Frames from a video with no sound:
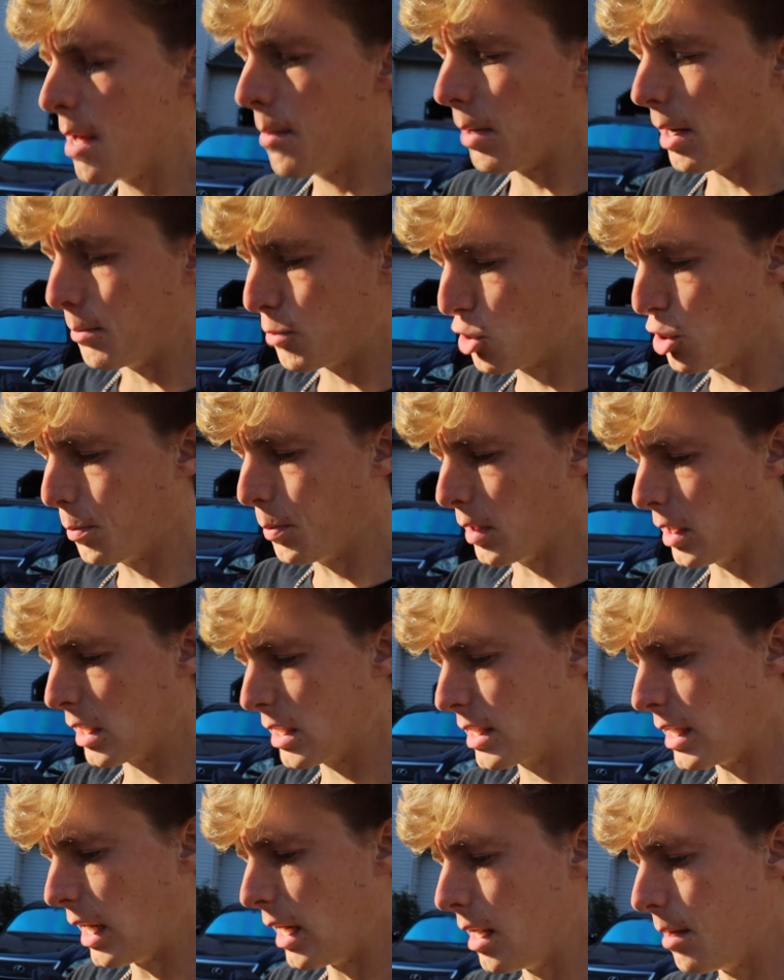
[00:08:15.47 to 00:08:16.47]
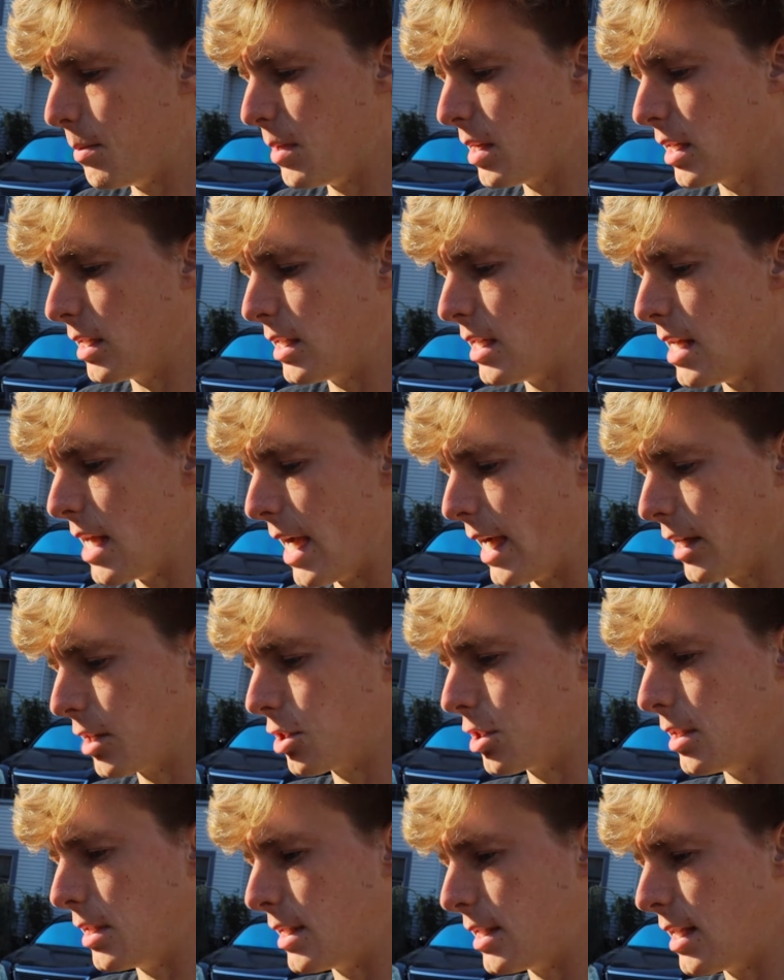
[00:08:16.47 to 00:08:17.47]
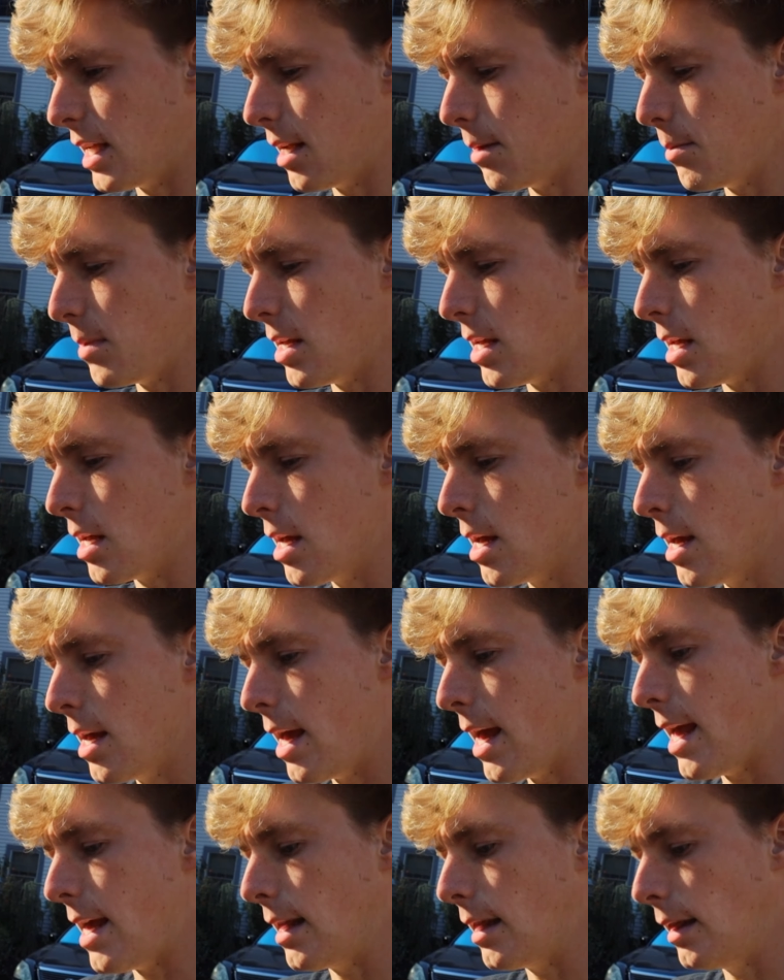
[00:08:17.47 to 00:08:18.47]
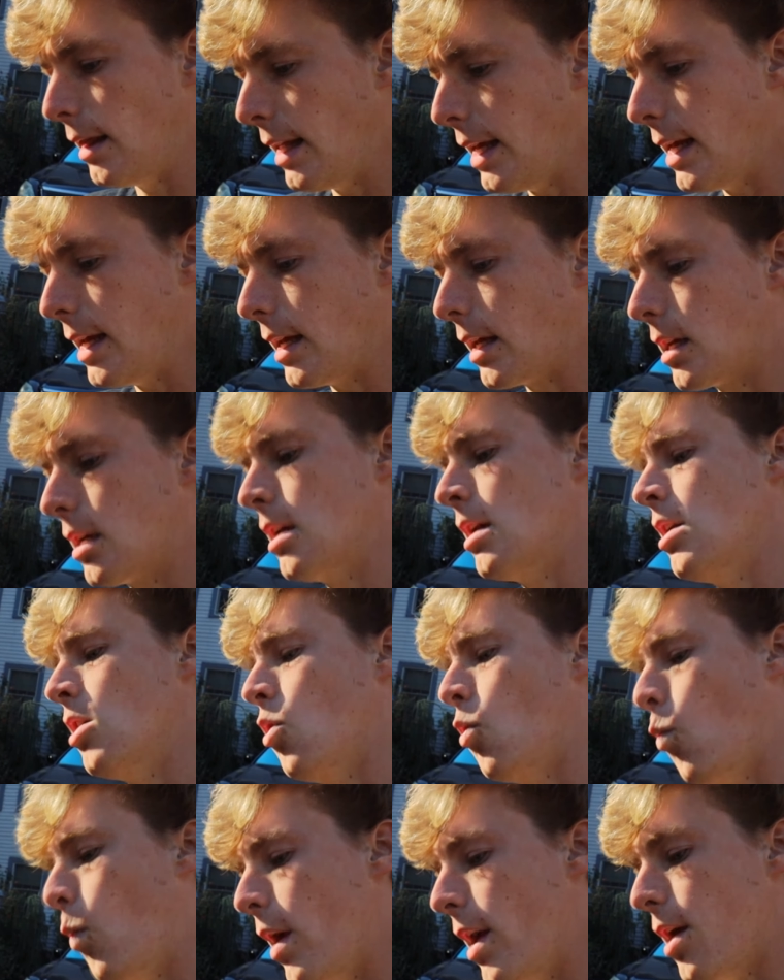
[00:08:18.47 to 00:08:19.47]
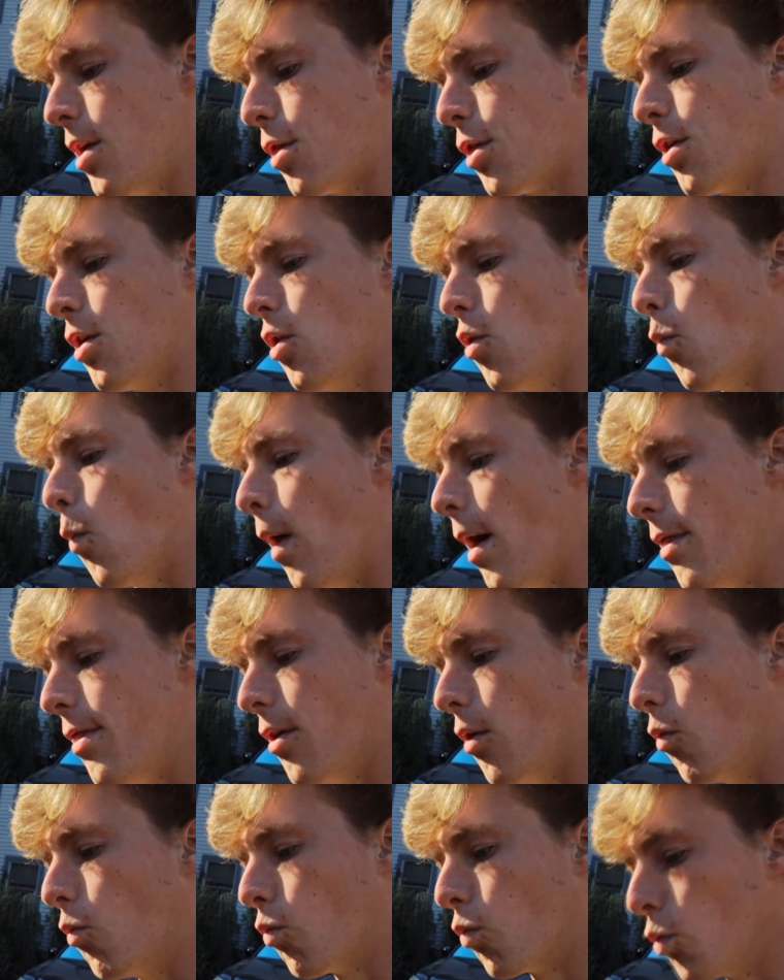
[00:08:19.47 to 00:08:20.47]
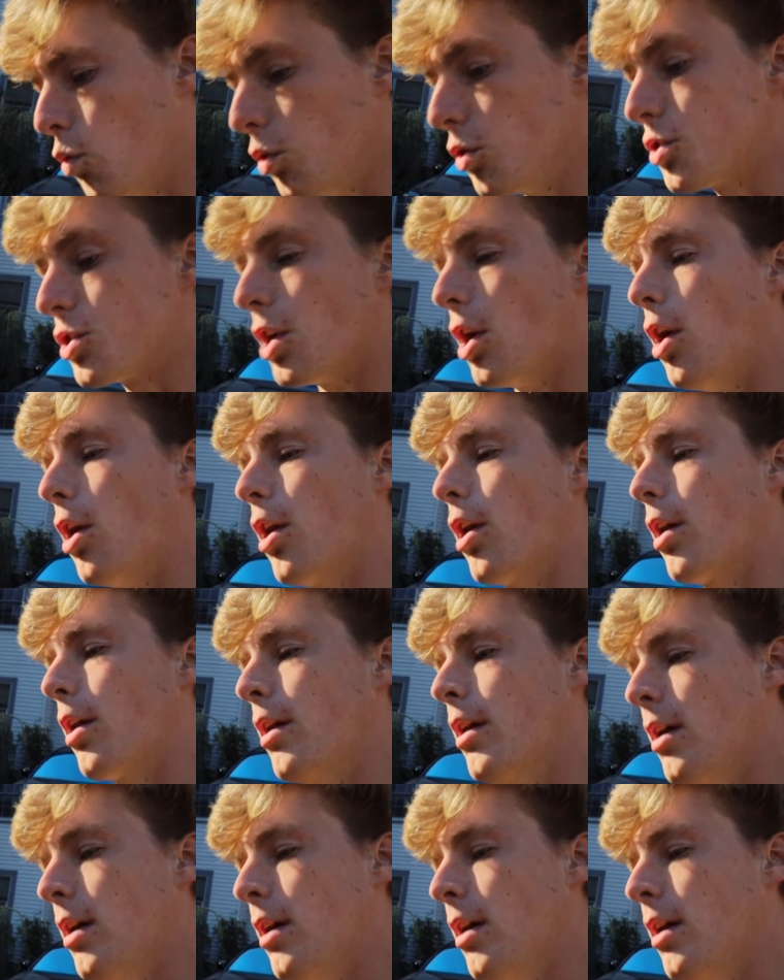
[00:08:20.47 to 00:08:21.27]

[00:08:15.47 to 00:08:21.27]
But I'm super excited because he actually sent me a link with what the rules are